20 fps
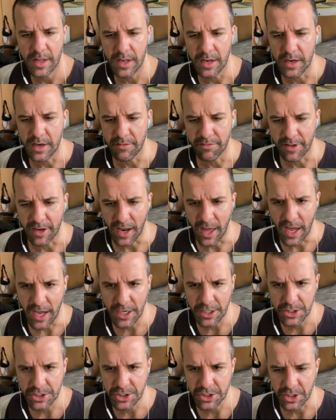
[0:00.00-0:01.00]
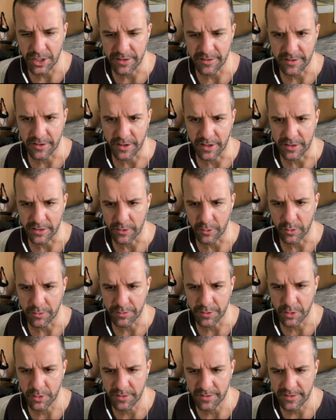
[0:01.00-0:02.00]
Le Village. Let's look at the
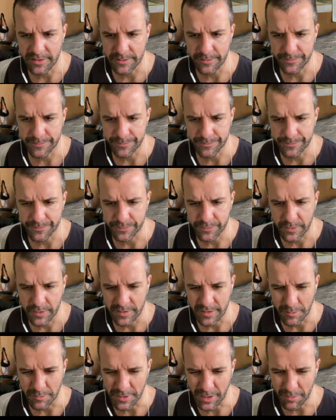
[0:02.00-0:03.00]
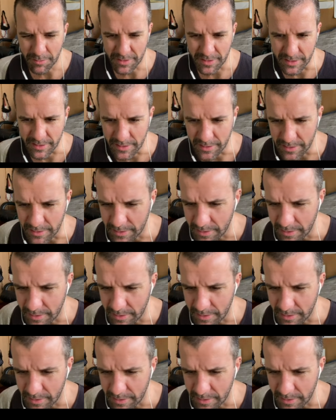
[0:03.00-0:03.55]
reviews. Sometimes the